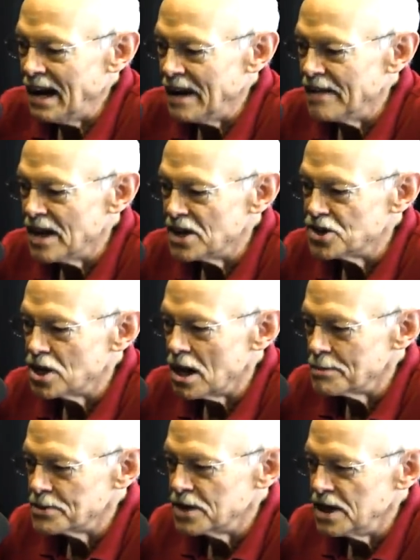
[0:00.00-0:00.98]
and that
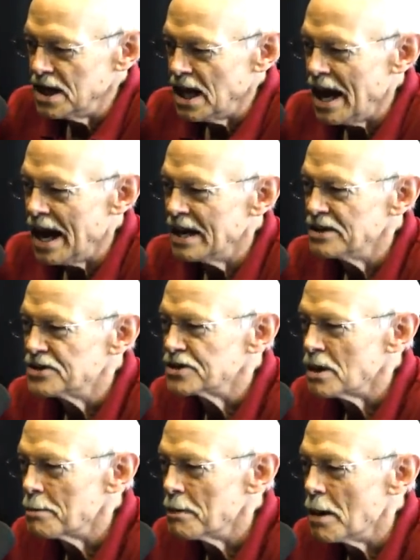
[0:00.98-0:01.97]
Chomsky had
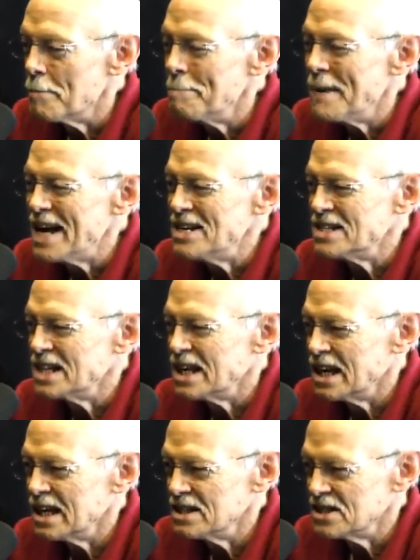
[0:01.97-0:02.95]
some amazing
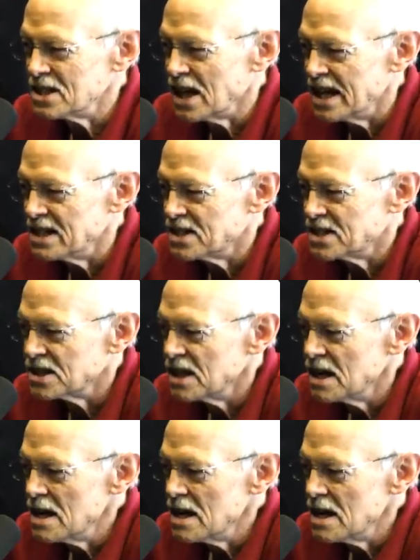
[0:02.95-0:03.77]
insights